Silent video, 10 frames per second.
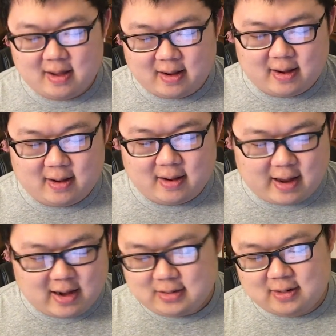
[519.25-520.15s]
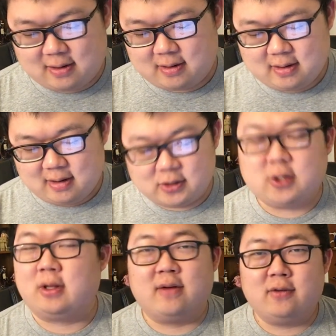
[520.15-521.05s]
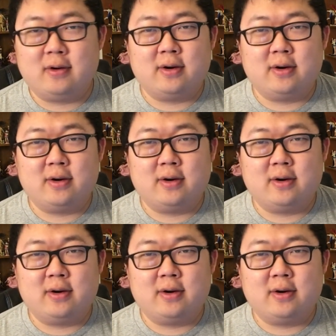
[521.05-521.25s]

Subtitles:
A tier. It's clever,